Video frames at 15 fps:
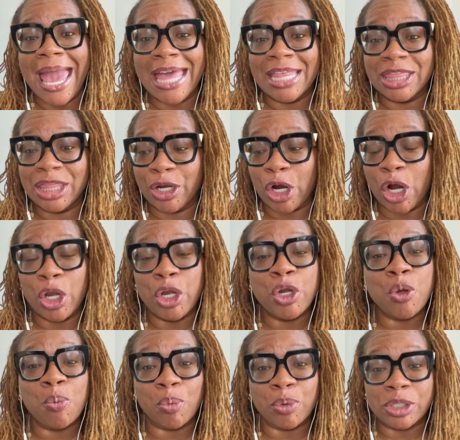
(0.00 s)
and there are
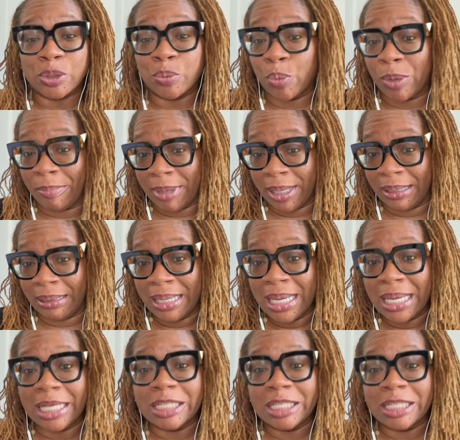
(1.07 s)
numerous women,